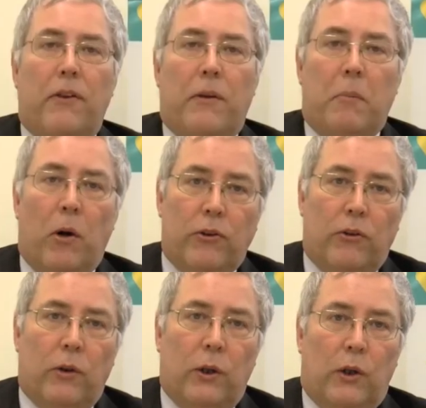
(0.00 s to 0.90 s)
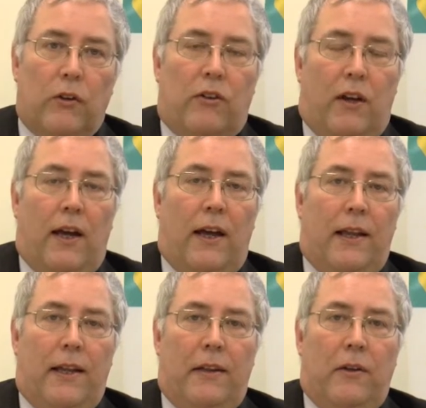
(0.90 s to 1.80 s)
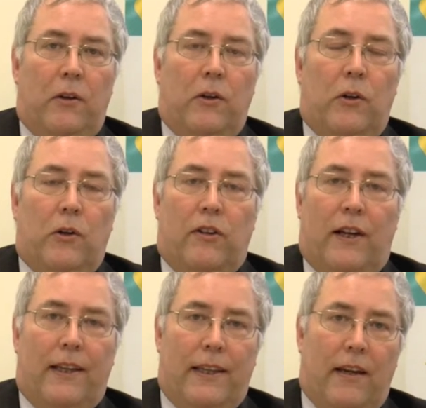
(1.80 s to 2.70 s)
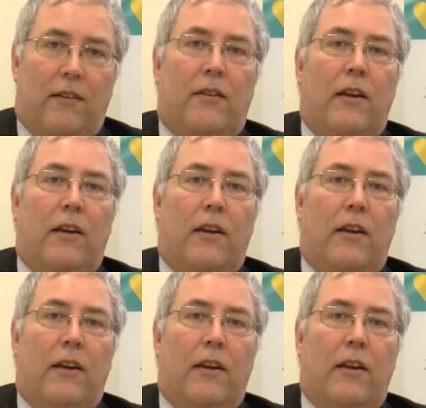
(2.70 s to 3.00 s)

The model looks like this,